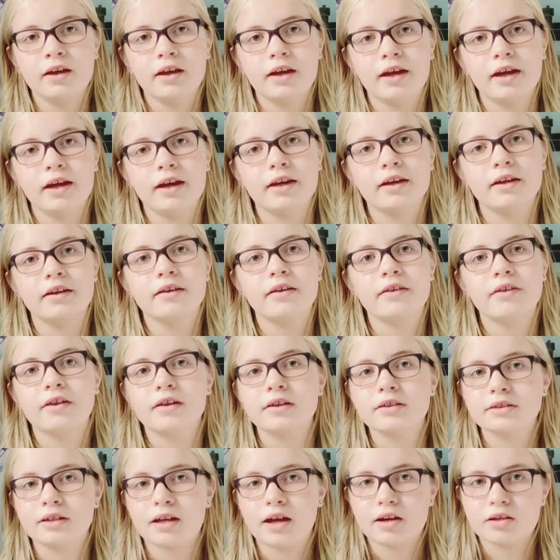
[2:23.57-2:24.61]
and
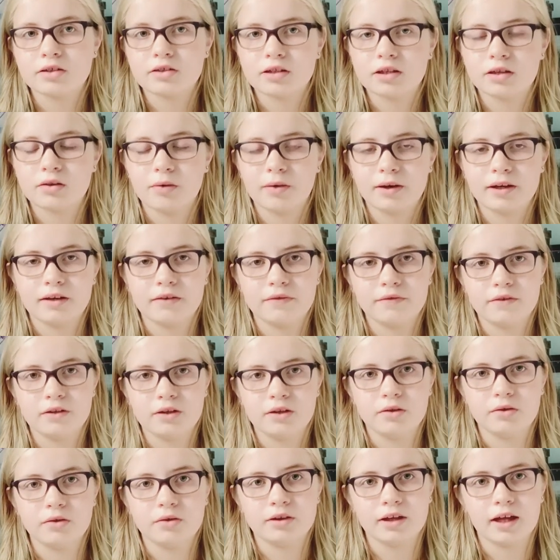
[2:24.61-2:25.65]
there's actually quite a
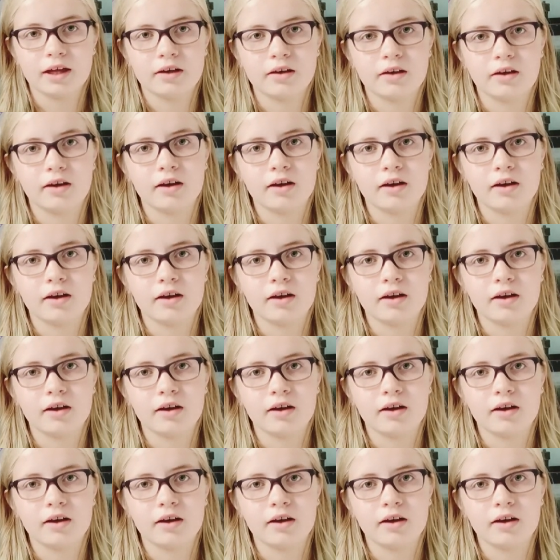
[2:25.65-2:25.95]
few that